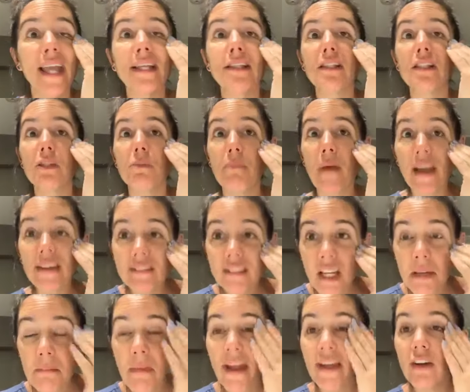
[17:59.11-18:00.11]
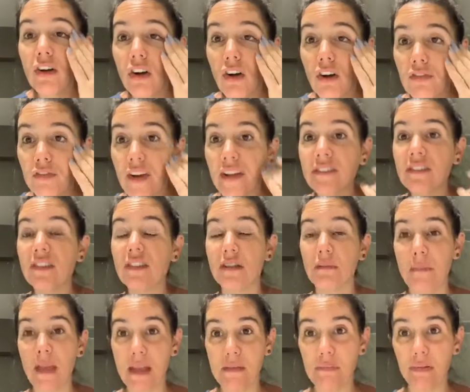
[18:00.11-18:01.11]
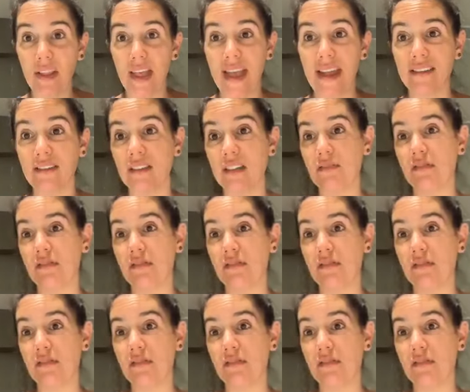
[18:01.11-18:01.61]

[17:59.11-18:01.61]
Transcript: expecting my girlfriends to make plans,